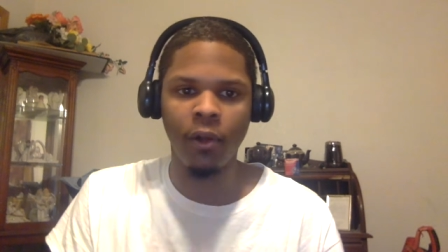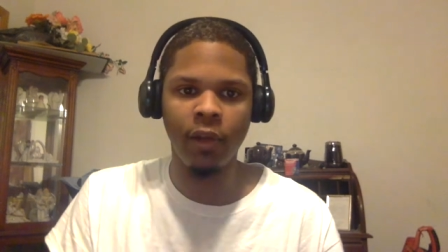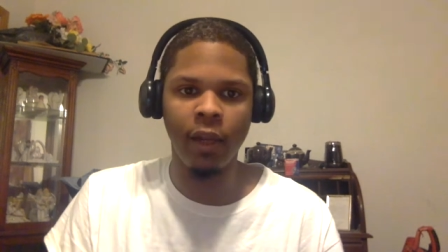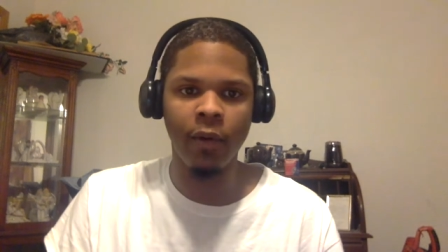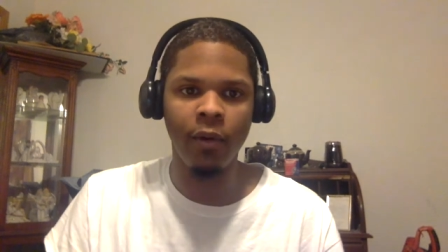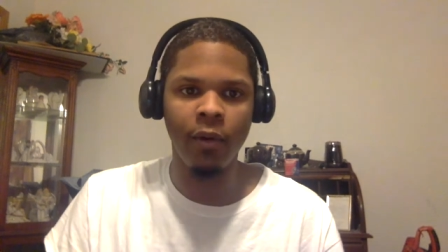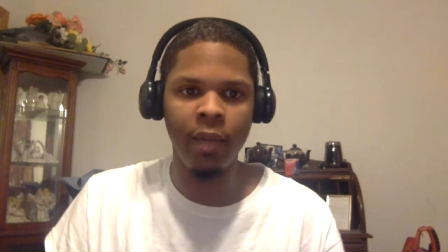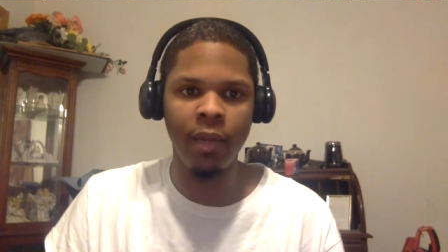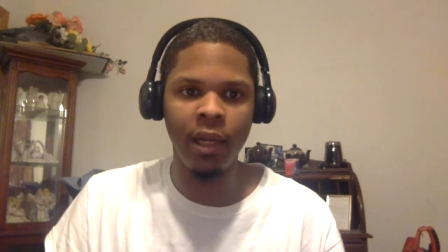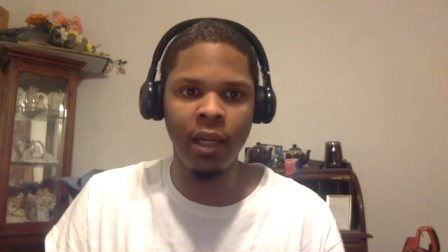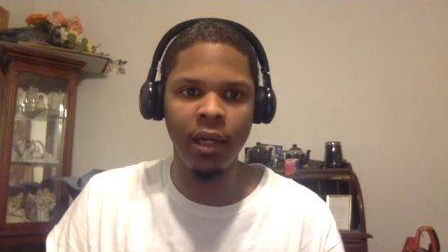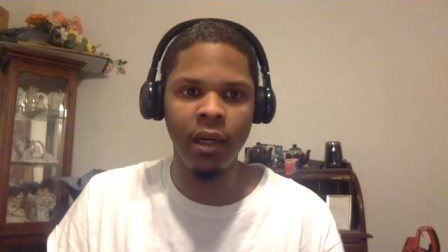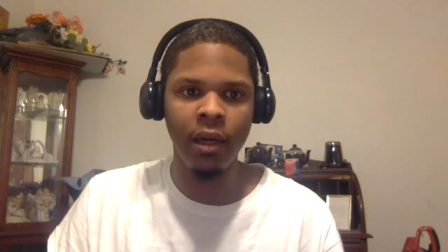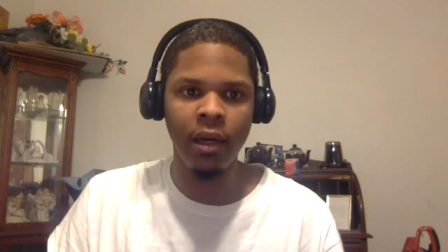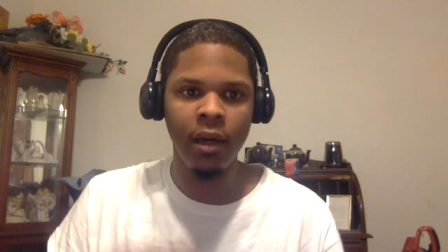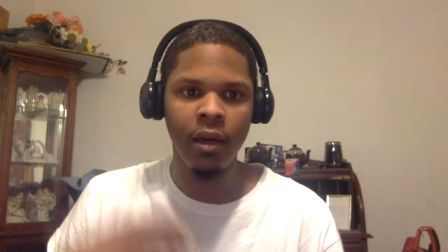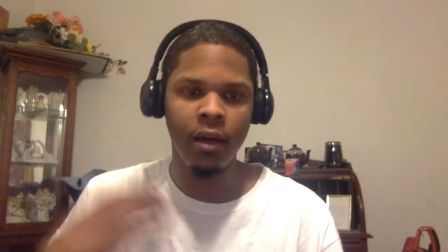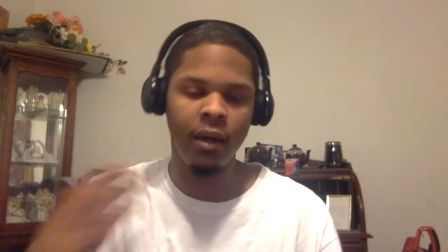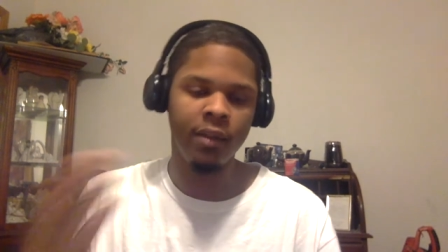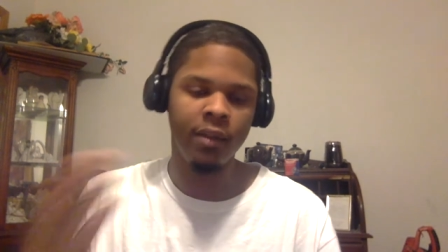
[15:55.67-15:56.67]
they would
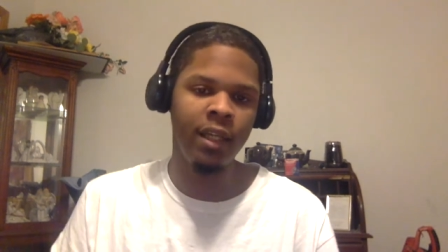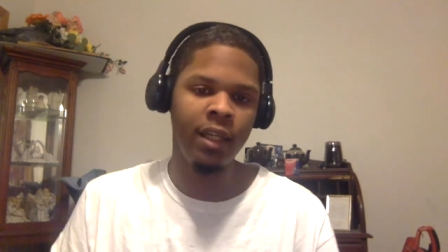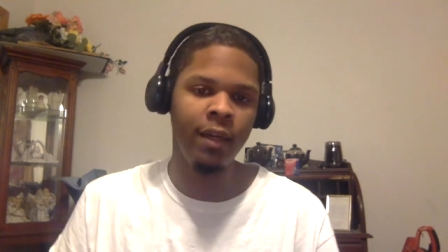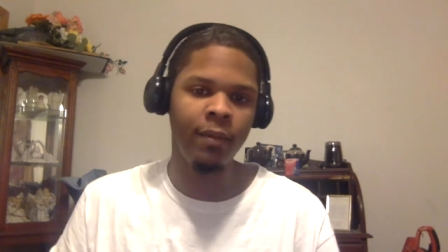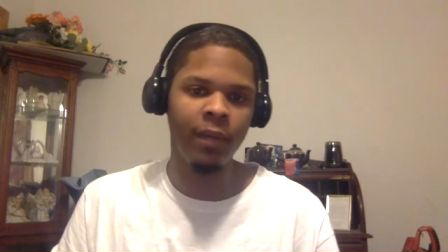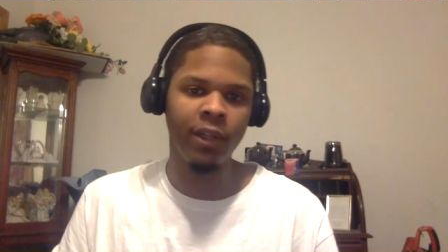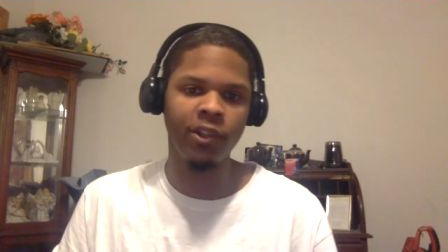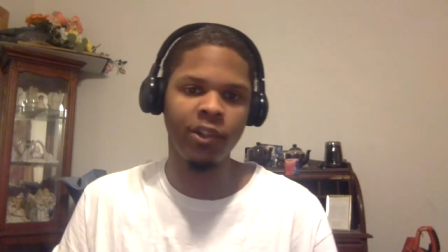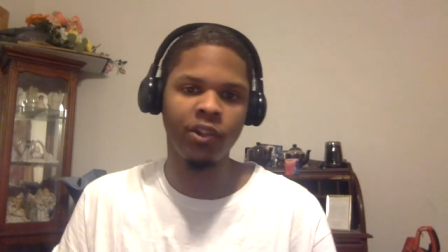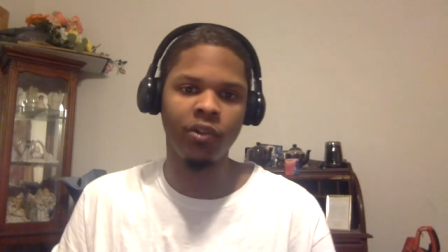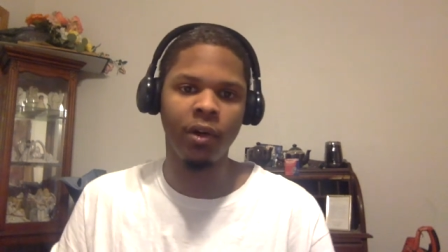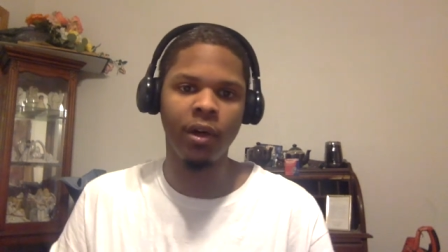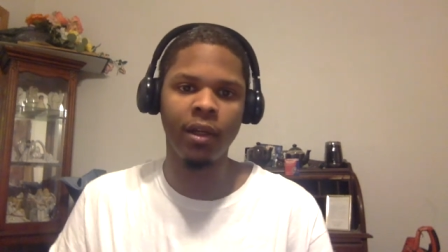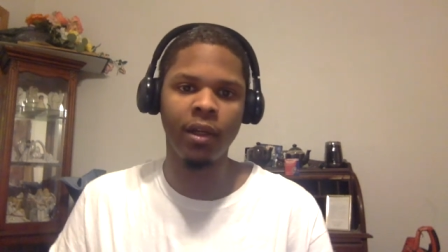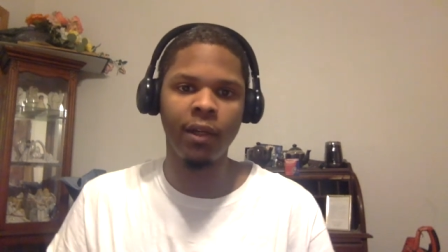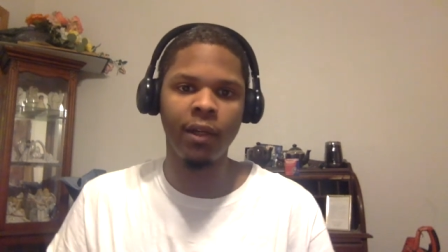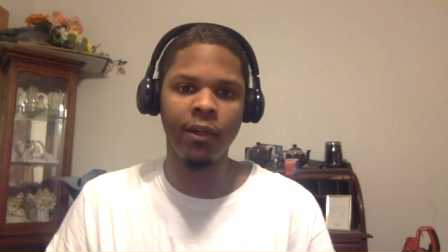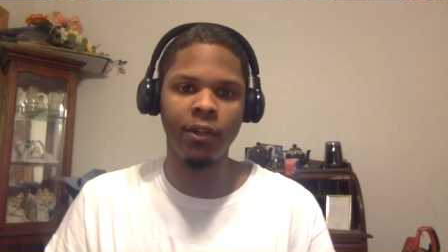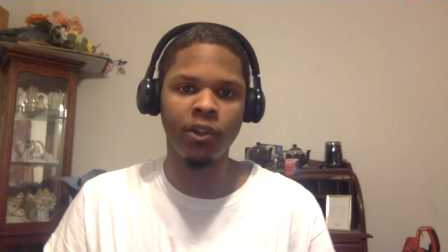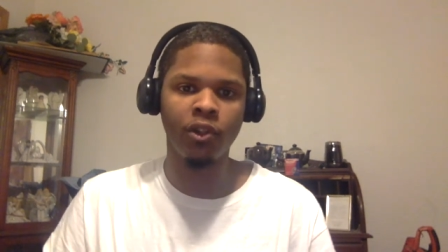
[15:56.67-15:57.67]
be—a team that's
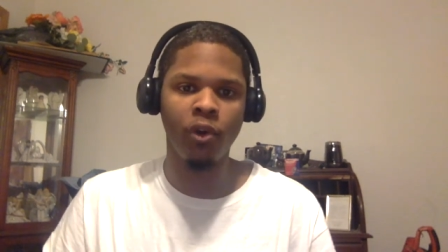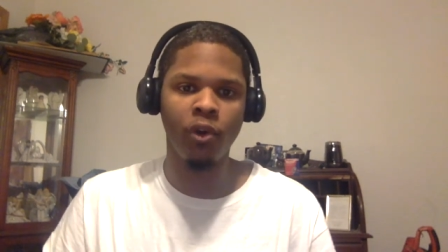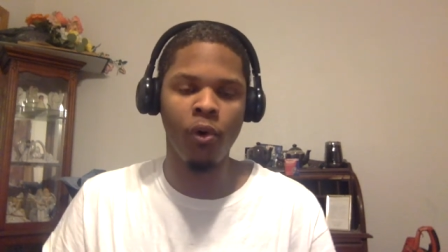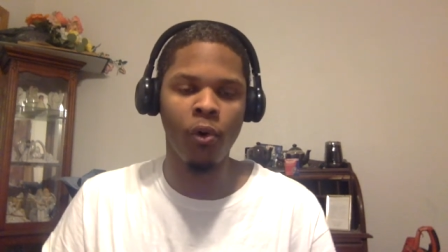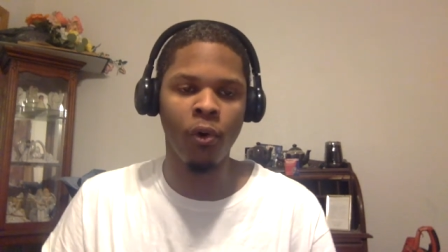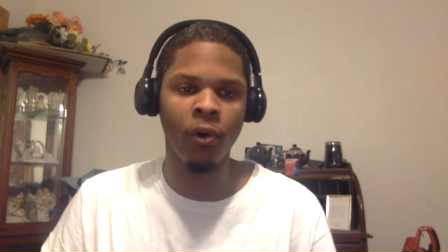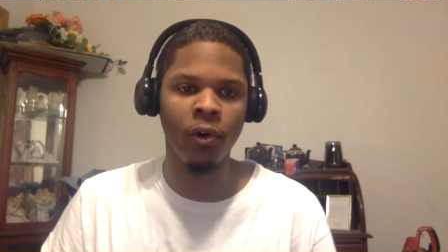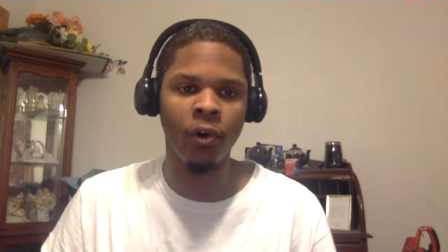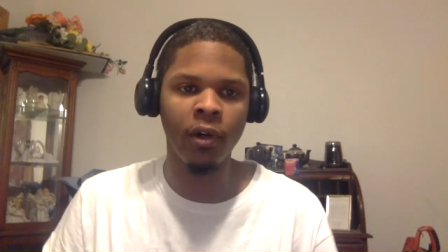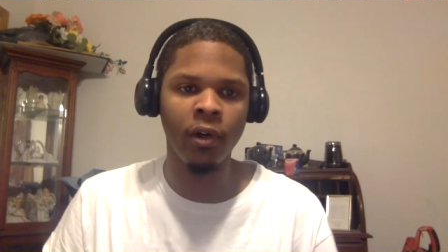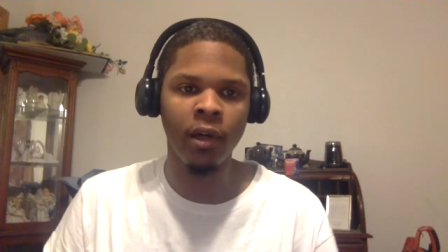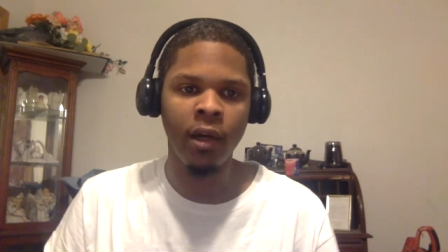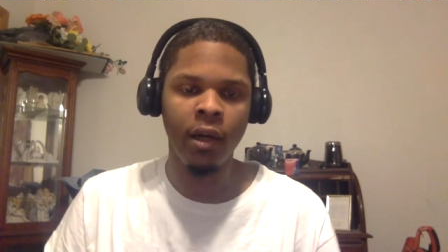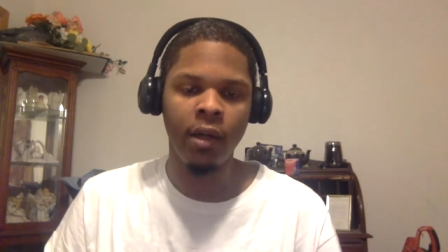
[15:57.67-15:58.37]
struggling to score